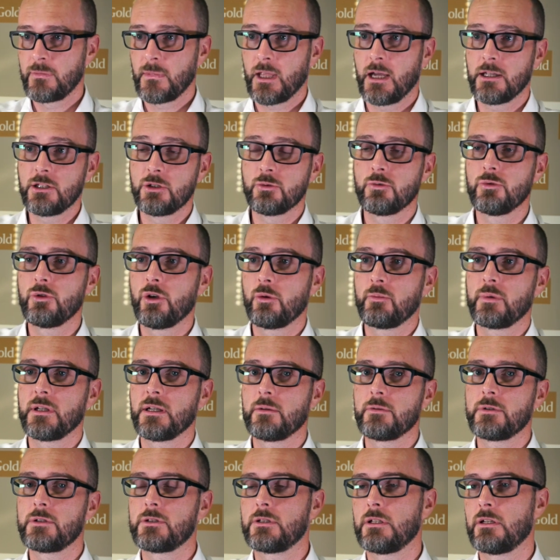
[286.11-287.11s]
and you will not be
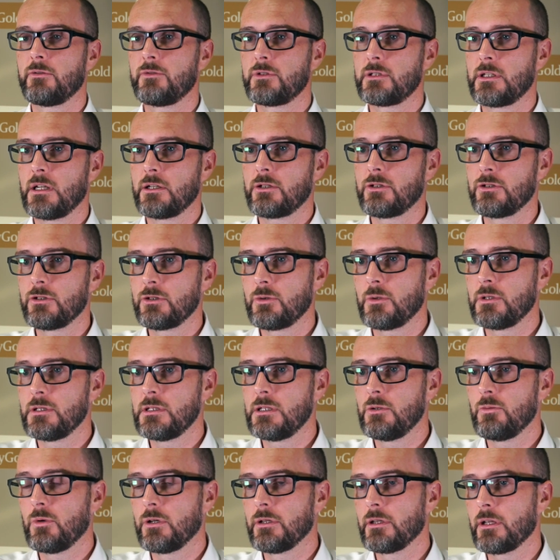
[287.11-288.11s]
able to serve a Section
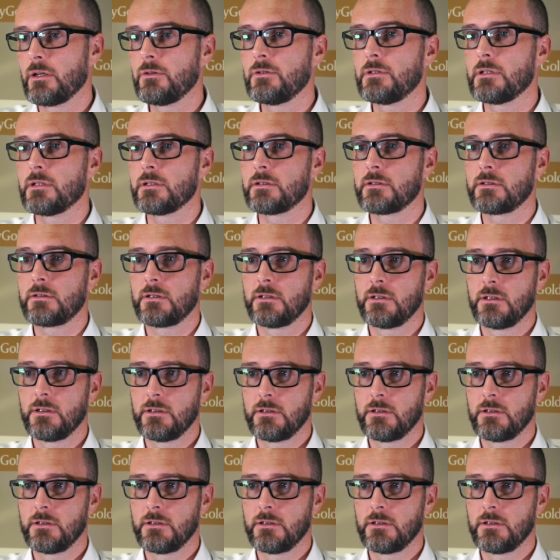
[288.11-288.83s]
21 notice.